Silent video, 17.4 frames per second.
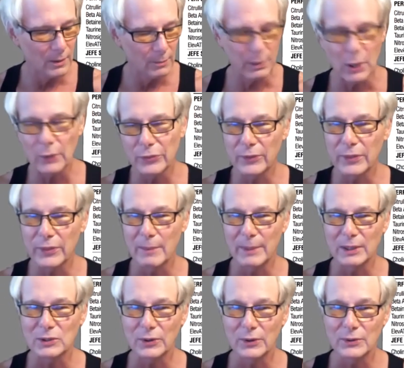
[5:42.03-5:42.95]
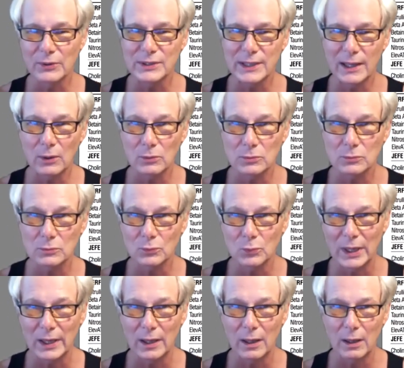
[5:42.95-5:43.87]
Both of them, it turns out,
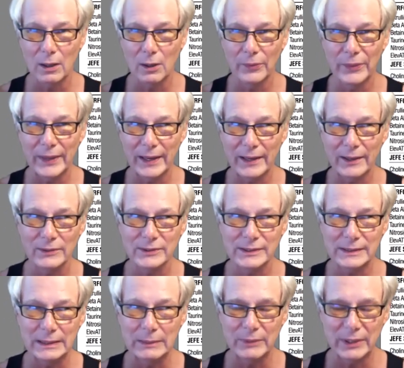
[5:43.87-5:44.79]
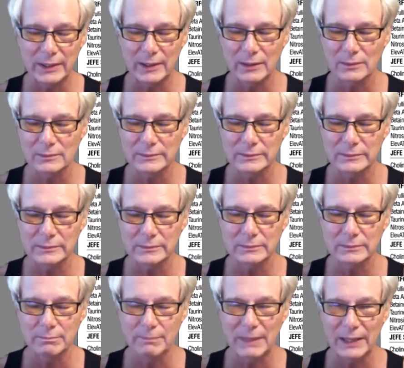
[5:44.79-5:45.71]
well, they seem to hit
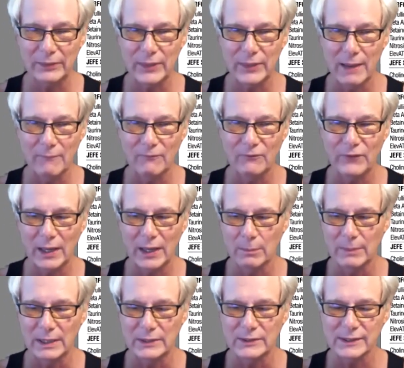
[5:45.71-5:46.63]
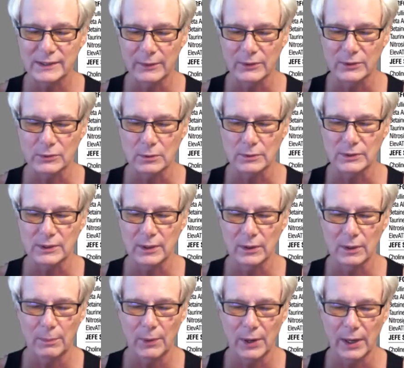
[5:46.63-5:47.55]
methamphetamine sensors in
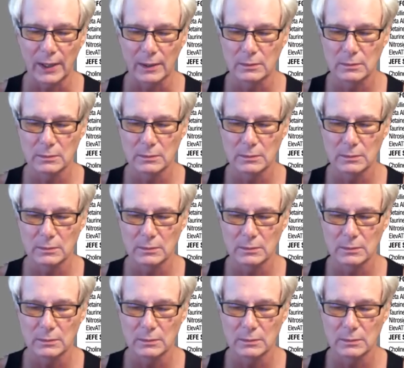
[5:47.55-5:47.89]
the brain.